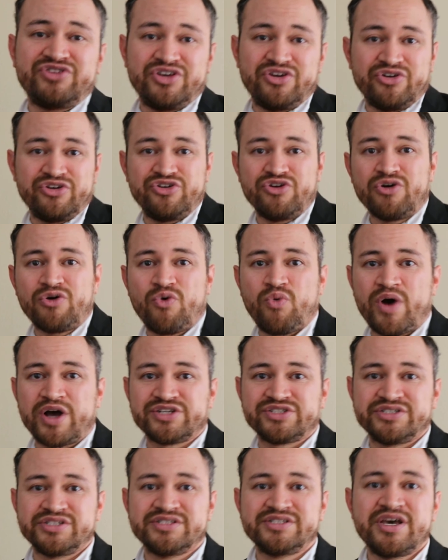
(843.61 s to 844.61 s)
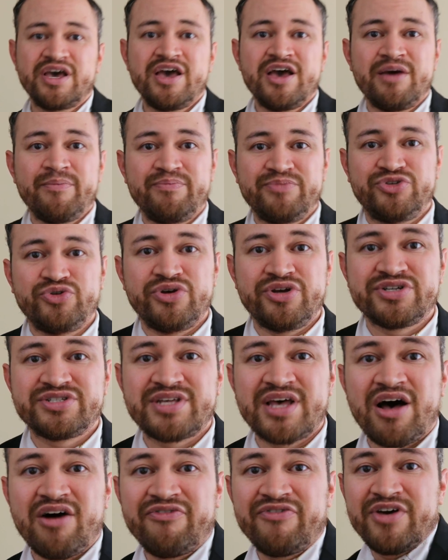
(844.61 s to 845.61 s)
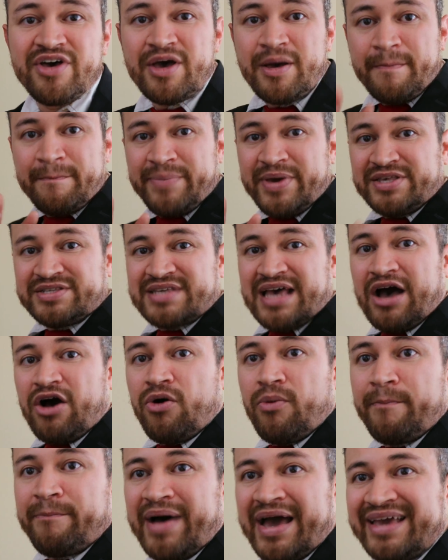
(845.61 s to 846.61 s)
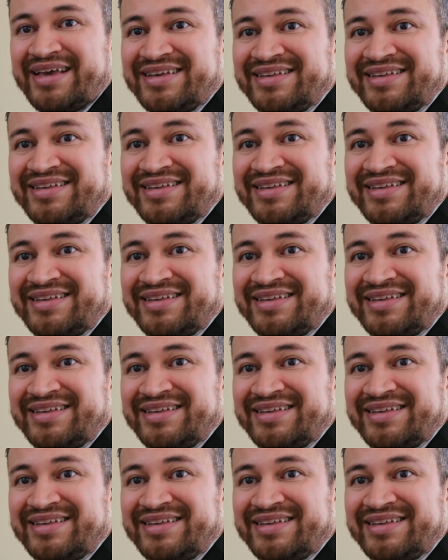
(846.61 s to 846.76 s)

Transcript: to hear your questions. Do it yourself. Peace out. Bye.